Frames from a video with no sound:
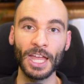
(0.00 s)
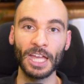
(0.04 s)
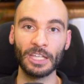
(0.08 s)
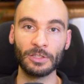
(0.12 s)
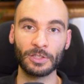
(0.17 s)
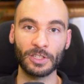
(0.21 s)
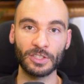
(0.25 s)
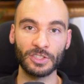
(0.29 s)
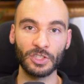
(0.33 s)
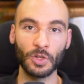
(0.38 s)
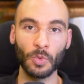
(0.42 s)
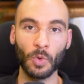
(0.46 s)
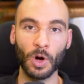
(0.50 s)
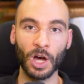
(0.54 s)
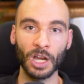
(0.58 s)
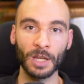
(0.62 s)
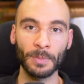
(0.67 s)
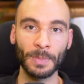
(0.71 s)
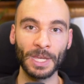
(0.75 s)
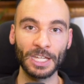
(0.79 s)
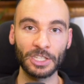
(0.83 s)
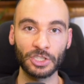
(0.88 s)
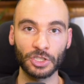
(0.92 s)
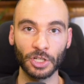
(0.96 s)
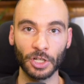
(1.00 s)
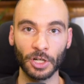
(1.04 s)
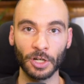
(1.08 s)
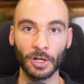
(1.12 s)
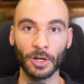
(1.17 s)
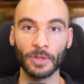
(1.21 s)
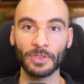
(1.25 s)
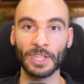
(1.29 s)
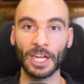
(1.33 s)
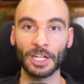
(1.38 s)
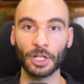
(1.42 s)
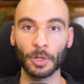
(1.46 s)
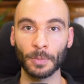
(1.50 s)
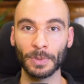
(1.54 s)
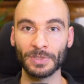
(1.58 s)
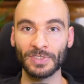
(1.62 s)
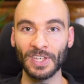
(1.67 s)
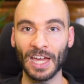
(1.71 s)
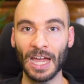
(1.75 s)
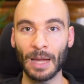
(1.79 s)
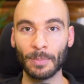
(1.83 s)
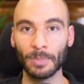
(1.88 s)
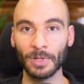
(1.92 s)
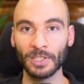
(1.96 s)
is because you want to make sure that your
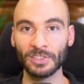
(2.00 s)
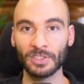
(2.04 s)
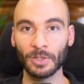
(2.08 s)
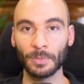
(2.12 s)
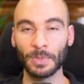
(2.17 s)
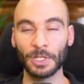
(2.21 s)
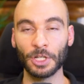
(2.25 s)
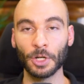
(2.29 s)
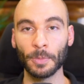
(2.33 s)
metabolism